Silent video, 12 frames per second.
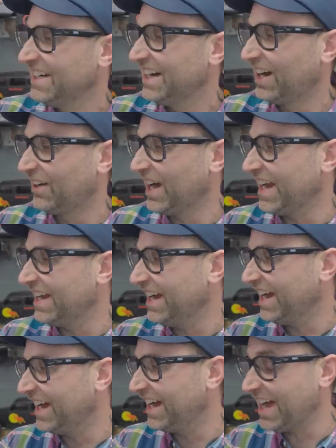All right,
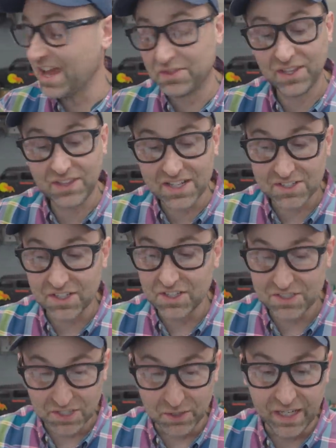I think that's
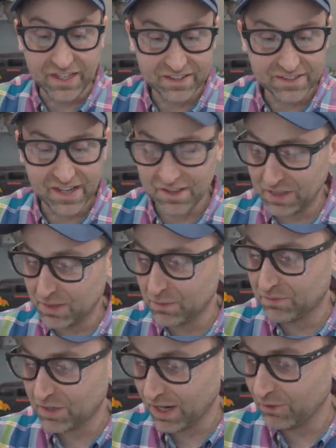gonna do it. I think
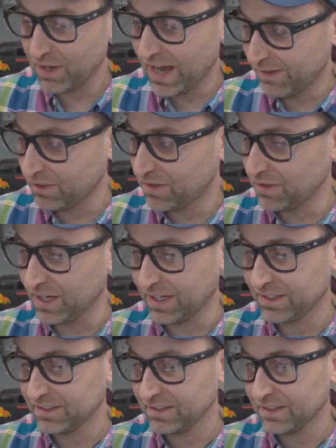we've covered
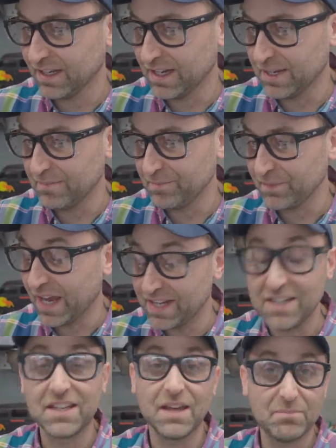everything. I
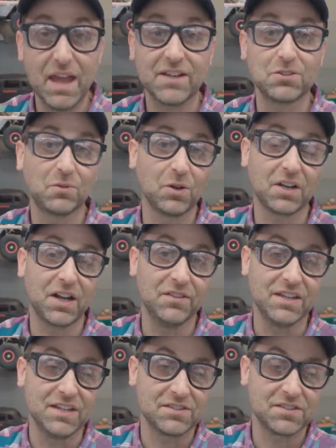need to get back to work
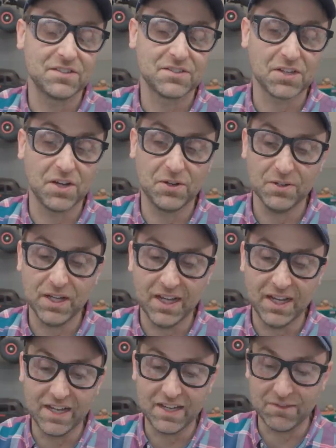on these. So
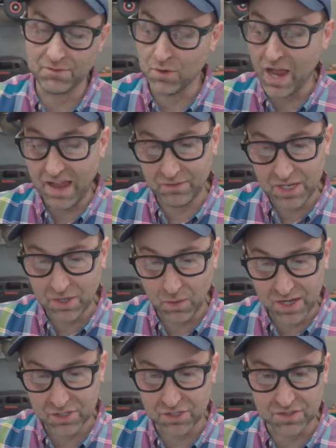if you have any
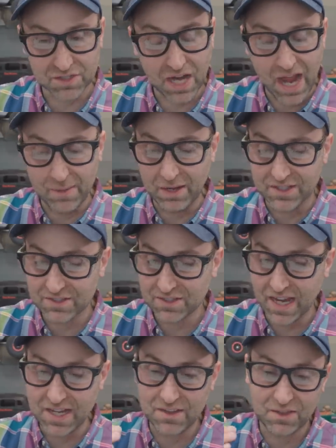questions, comments,
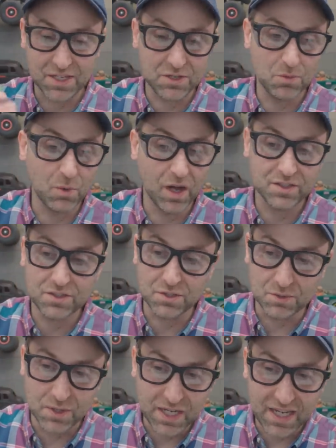anything you want
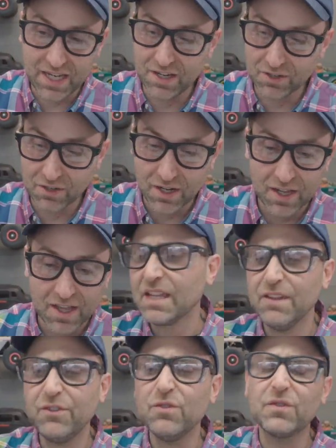to hear,
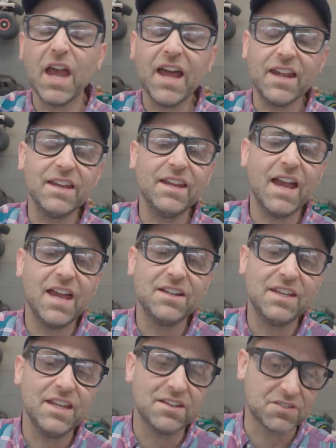if you've got any
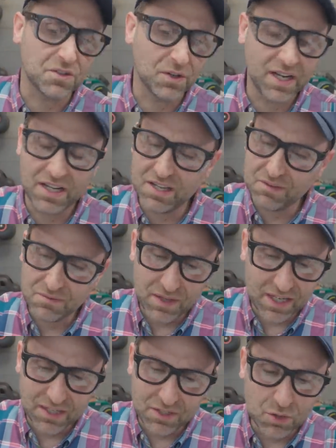ideas or
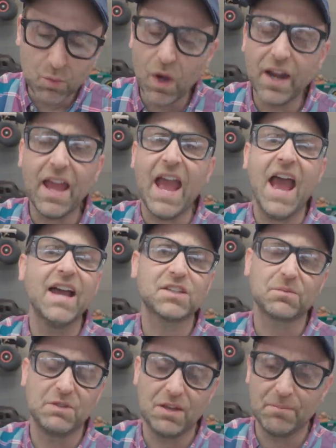anything you wanna
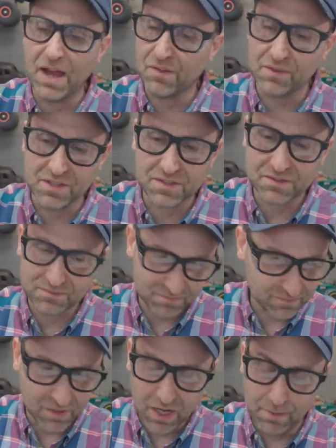ask me about this
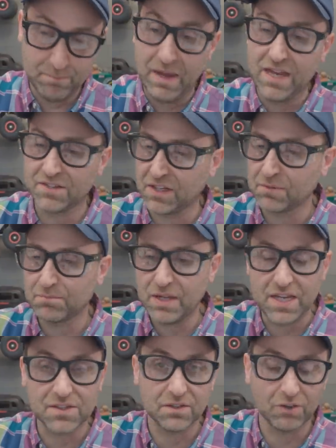amazing
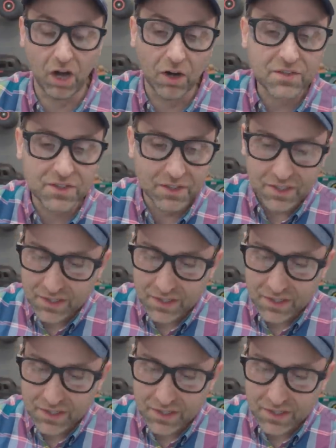piece of art,